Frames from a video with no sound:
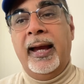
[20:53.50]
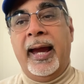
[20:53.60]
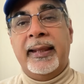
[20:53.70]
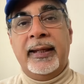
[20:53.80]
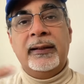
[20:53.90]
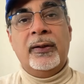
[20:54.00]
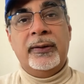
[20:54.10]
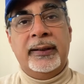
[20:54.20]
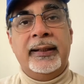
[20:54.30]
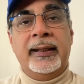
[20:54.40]
and then
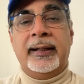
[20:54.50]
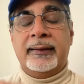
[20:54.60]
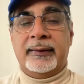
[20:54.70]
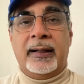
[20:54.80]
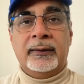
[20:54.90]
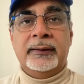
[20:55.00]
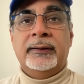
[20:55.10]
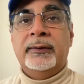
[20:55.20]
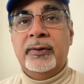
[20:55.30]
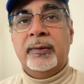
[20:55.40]
they get cycled
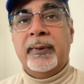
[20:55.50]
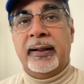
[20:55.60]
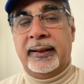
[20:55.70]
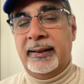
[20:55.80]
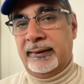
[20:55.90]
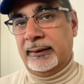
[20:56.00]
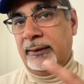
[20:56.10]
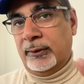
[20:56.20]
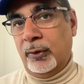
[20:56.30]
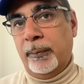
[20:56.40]
into the used market, it's the
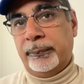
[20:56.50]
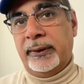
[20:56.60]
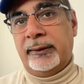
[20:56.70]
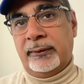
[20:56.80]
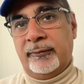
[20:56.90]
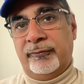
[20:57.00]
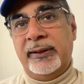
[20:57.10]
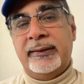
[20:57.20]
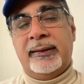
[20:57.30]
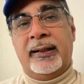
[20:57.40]
corporates or the
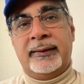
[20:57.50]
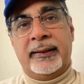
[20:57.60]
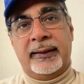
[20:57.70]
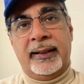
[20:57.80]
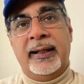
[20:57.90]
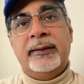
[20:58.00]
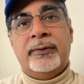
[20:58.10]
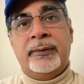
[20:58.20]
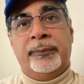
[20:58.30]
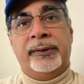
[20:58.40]
fleets that are taking the hit
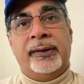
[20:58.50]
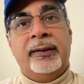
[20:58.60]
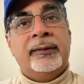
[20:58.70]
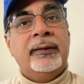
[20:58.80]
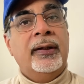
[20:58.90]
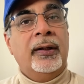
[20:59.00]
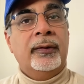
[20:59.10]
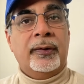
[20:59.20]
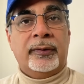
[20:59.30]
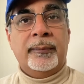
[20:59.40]
on depreciation,
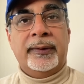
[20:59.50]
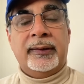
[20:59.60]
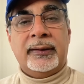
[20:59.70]
not so much the